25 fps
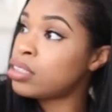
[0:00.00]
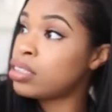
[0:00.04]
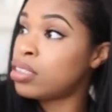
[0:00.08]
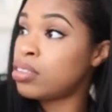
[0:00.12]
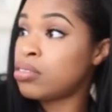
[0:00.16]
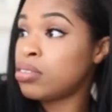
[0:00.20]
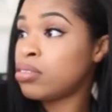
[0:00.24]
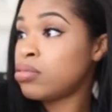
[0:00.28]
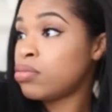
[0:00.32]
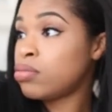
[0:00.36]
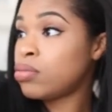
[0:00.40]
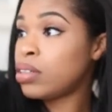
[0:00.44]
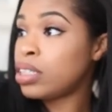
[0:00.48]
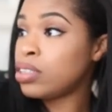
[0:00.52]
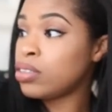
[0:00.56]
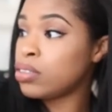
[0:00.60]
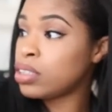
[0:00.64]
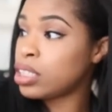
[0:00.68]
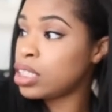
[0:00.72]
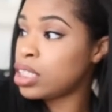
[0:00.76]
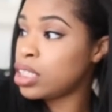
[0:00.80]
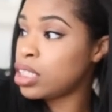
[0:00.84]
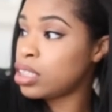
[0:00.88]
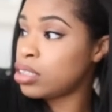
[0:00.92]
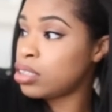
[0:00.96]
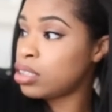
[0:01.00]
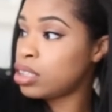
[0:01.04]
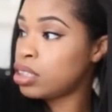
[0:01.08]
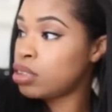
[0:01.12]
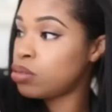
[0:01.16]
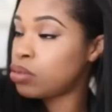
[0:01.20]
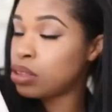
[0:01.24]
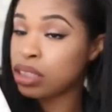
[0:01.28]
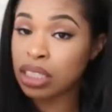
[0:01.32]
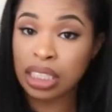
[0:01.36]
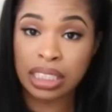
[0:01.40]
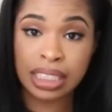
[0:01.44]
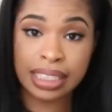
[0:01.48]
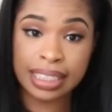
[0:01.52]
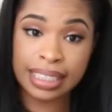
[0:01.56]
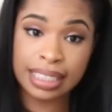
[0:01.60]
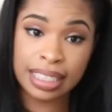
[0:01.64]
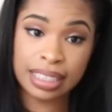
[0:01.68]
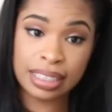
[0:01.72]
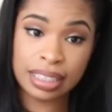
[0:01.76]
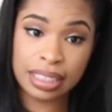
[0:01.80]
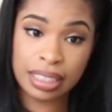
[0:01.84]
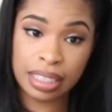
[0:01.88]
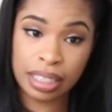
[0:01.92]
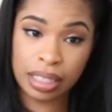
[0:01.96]
So I thought, why not get it? And it was
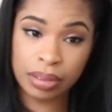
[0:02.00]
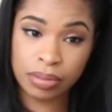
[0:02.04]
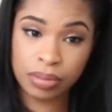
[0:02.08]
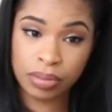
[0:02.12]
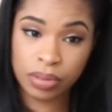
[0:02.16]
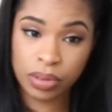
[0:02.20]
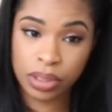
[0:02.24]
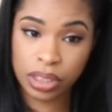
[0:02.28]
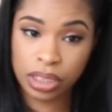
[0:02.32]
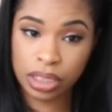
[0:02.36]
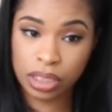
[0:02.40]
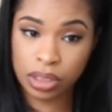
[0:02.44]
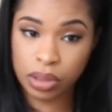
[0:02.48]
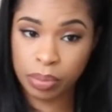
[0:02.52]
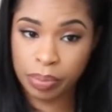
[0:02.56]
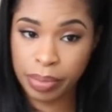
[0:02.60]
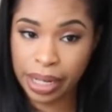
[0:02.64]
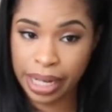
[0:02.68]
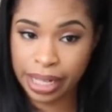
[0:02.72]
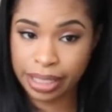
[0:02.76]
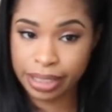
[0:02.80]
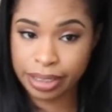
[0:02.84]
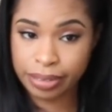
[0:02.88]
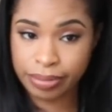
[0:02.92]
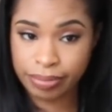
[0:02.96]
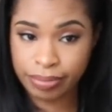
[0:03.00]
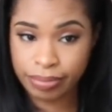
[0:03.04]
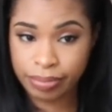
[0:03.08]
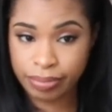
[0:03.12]
19.99, which is not bad.